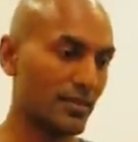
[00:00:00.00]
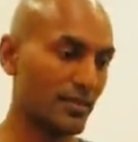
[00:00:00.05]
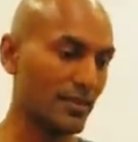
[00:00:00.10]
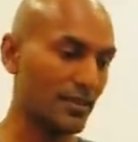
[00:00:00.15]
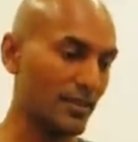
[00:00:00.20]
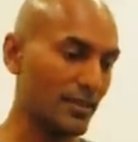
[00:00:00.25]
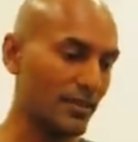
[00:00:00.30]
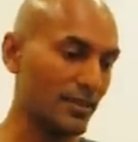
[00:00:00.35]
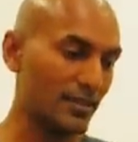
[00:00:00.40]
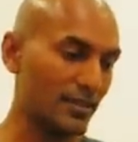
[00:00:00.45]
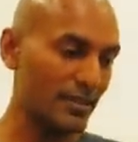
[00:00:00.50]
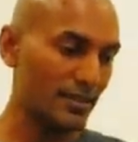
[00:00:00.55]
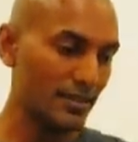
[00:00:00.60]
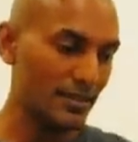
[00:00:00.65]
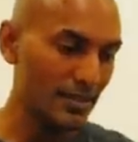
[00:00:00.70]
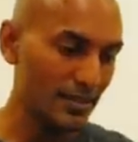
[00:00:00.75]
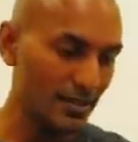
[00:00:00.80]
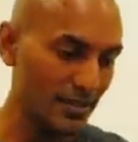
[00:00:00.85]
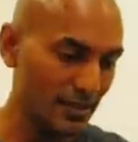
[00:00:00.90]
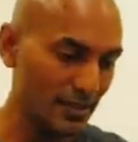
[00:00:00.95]
the
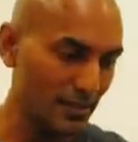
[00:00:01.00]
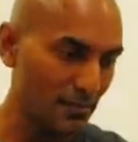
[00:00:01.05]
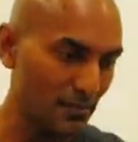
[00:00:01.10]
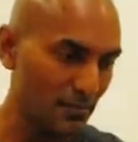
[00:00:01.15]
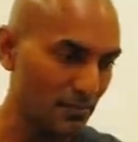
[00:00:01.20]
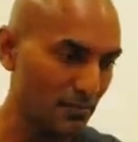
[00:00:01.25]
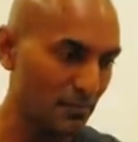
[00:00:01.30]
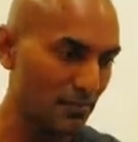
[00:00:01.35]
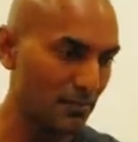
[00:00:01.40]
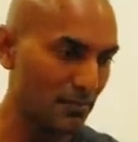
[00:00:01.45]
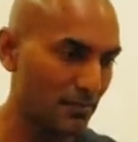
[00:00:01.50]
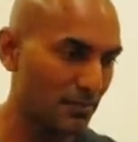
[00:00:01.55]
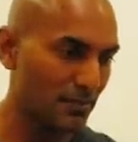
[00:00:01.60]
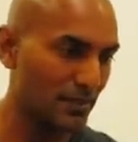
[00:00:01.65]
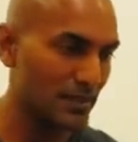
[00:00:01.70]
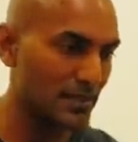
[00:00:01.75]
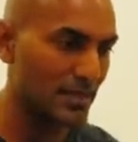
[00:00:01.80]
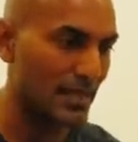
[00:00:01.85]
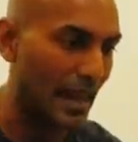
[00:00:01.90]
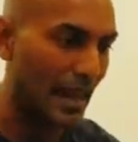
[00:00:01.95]

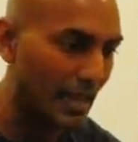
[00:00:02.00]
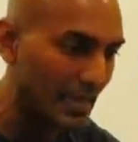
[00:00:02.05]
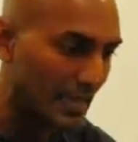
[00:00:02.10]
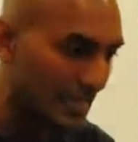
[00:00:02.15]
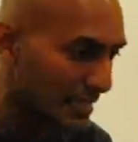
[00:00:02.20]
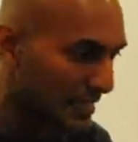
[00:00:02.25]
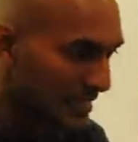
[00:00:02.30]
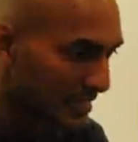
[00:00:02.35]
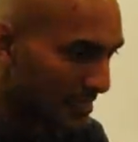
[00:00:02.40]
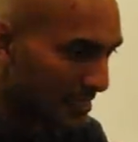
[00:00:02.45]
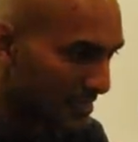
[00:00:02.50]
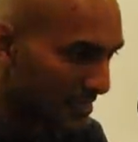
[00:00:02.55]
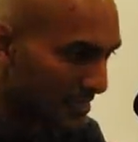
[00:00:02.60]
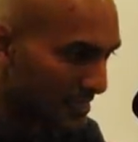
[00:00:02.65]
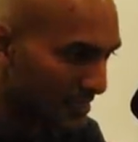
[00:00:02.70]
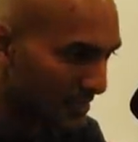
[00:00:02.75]
slides.